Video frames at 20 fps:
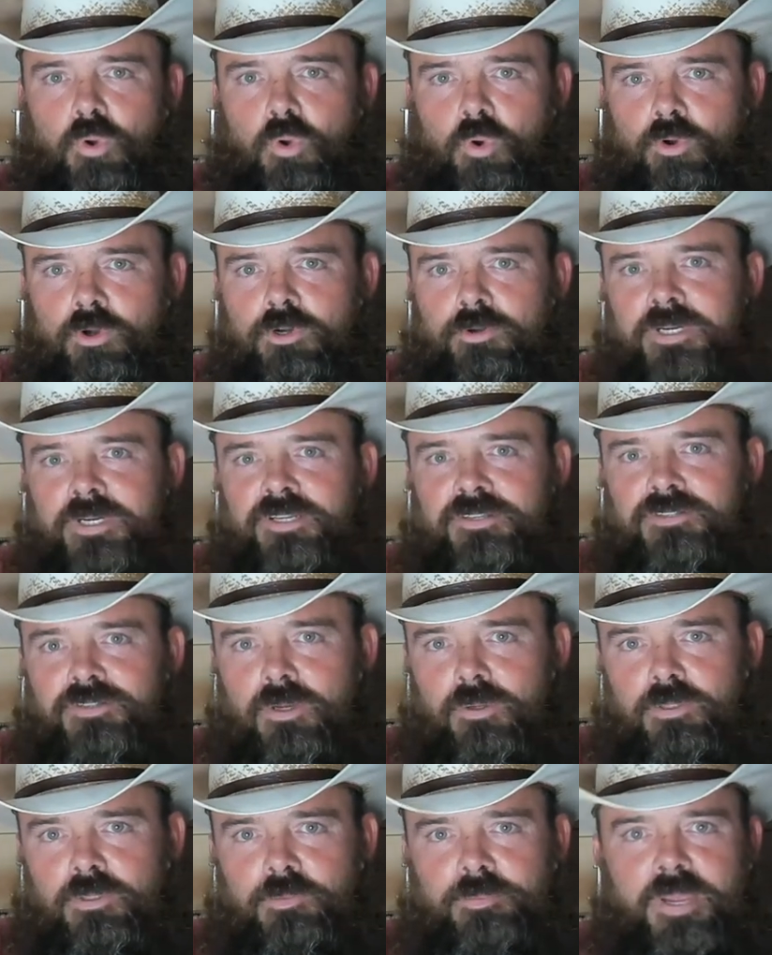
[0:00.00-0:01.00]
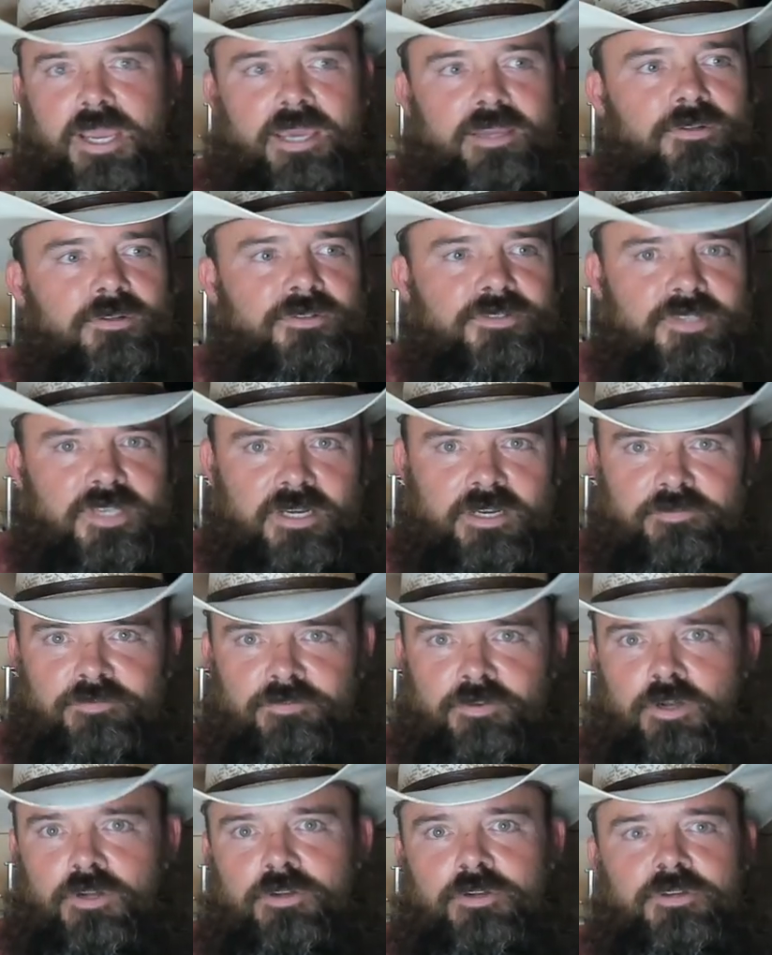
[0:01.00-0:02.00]
ordering solar panels and
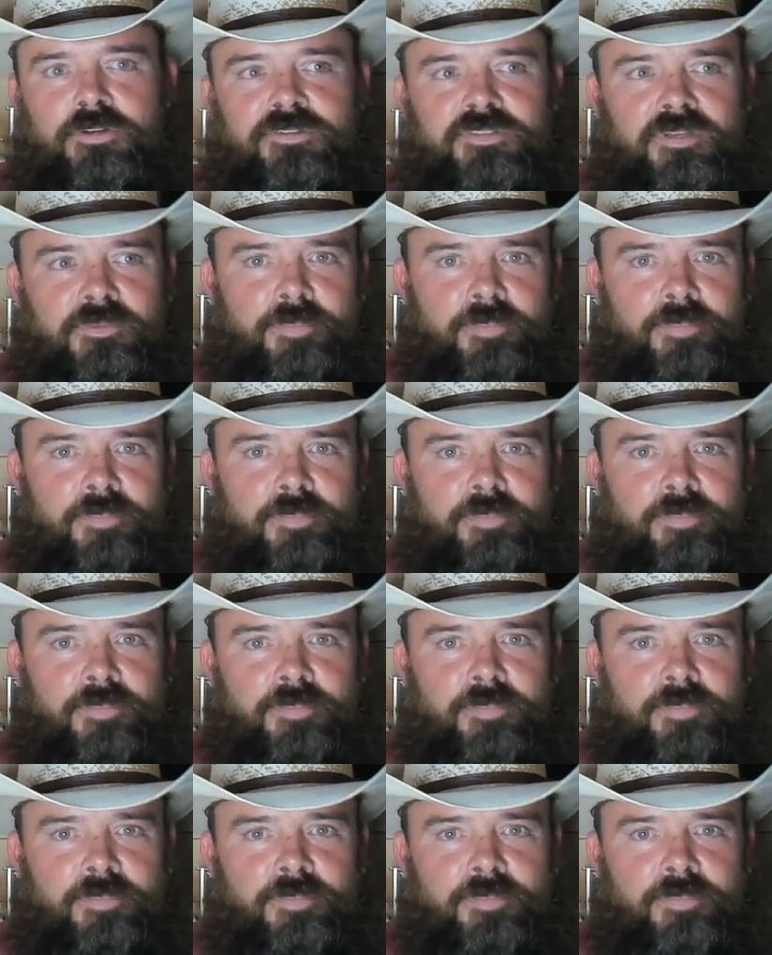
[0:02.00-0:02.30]
inverters